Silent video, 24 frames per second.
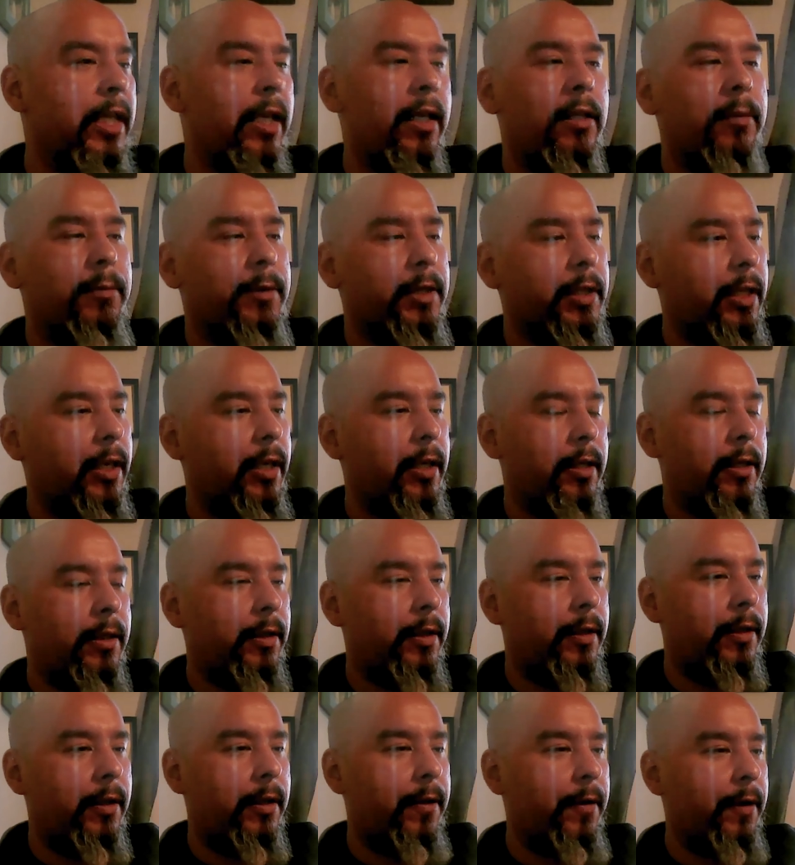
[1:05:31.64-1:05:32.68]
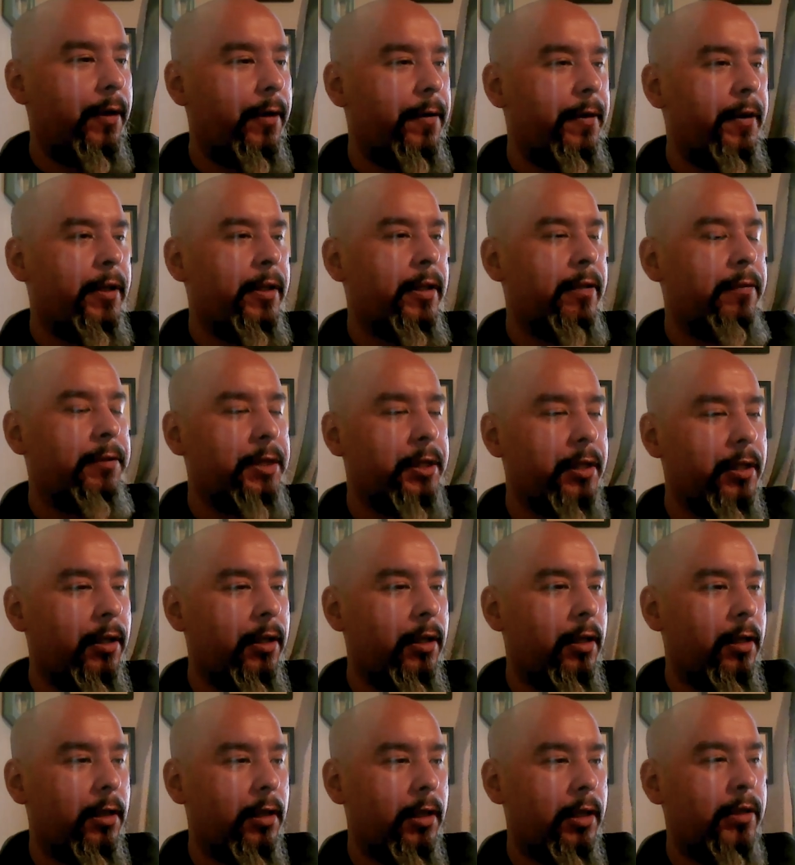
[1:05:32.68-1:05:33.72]
yeah, I mean, I, I, I, think I've said
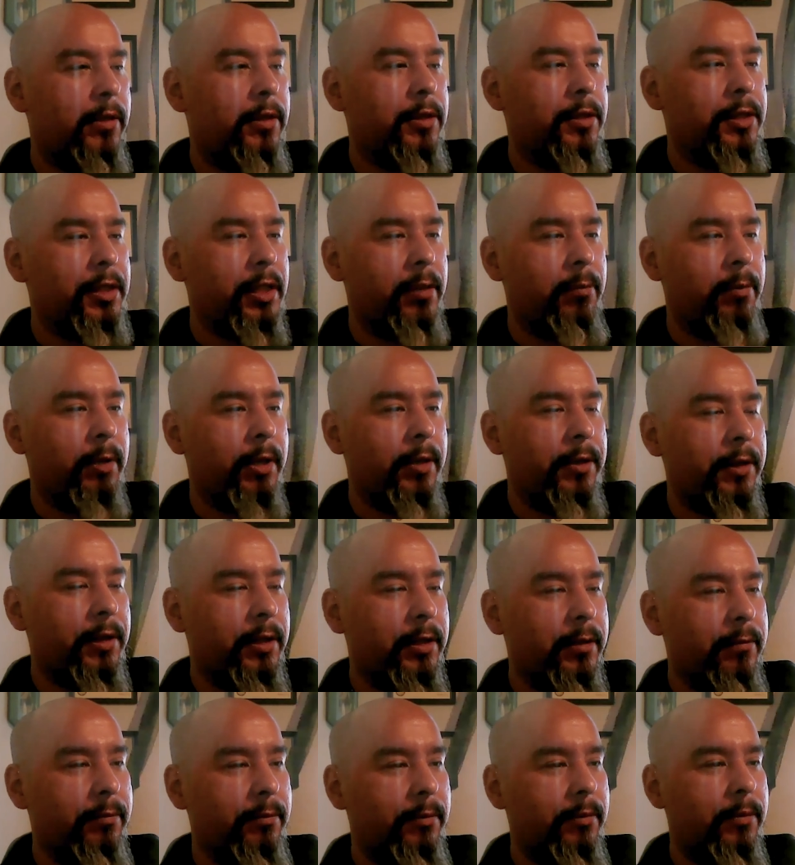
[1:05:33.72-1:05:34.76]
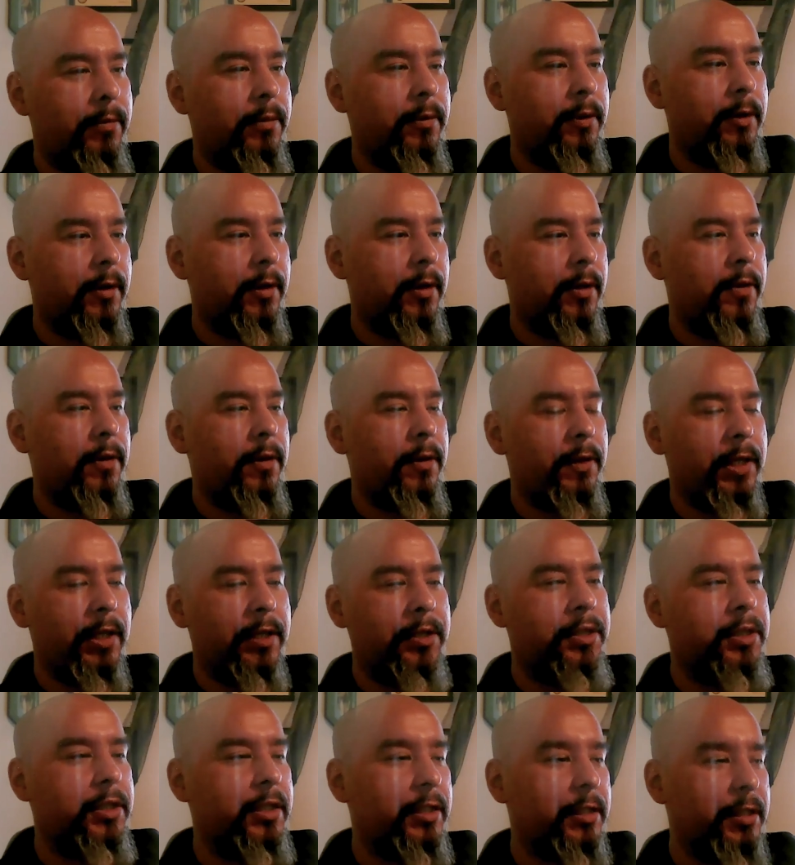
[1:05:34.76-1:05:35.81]
all, all I could say about the the,
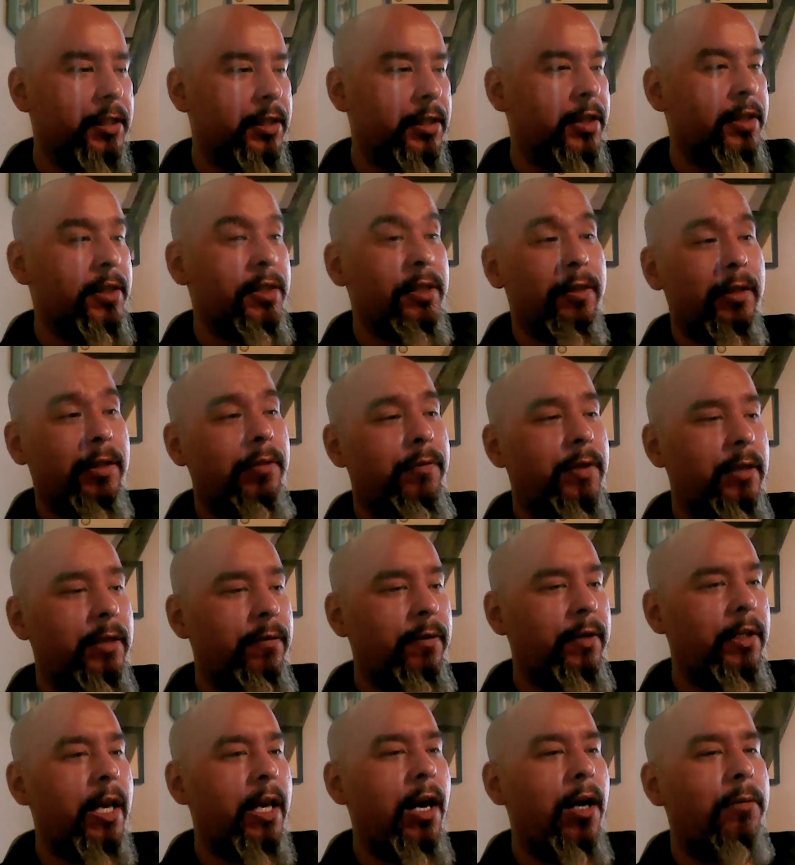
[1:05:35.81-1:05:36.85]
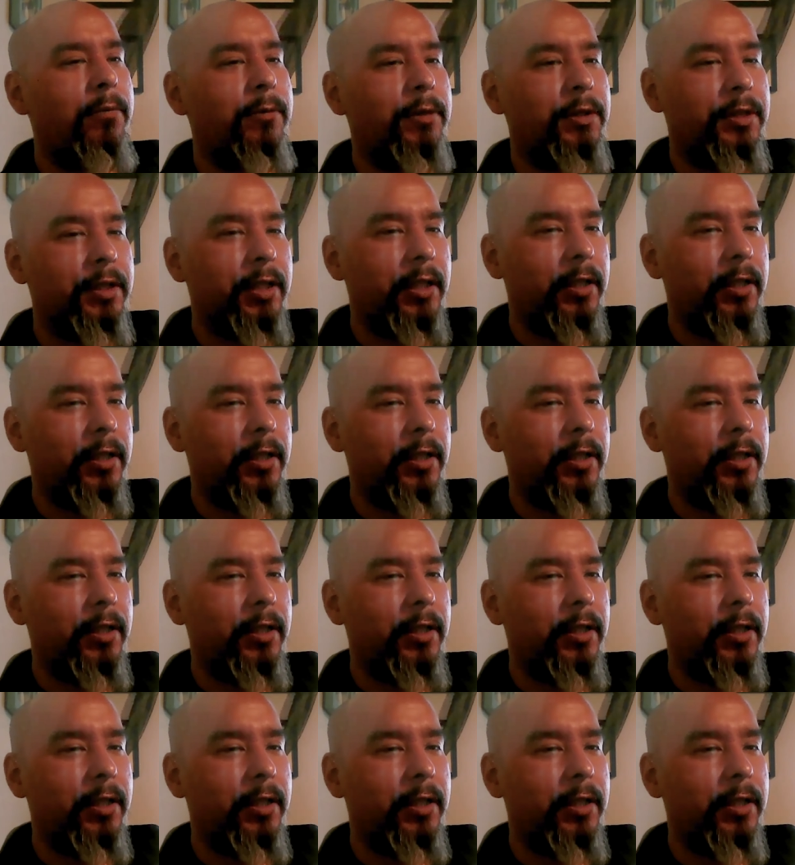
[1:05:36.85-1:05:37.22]
the incidents. It's just even now, I'm